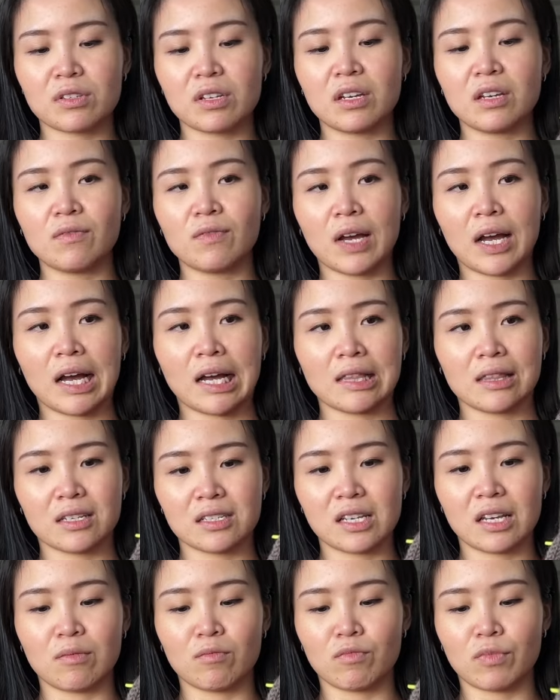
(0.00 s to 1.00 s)
sleeve at the
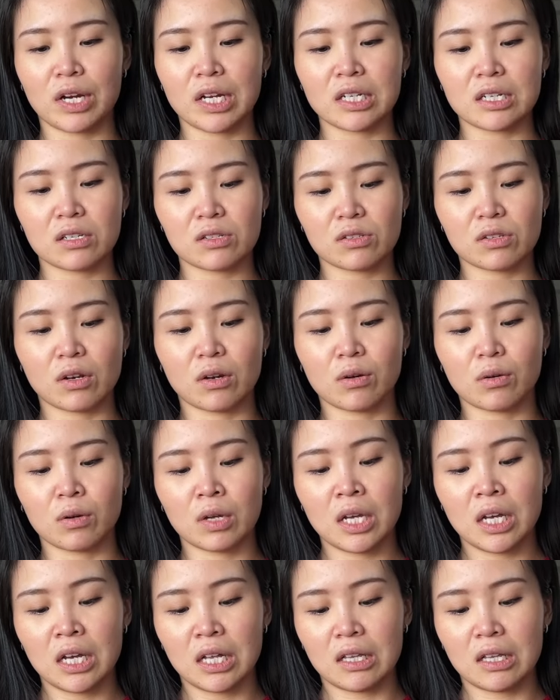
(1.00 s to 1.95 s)
same rate. So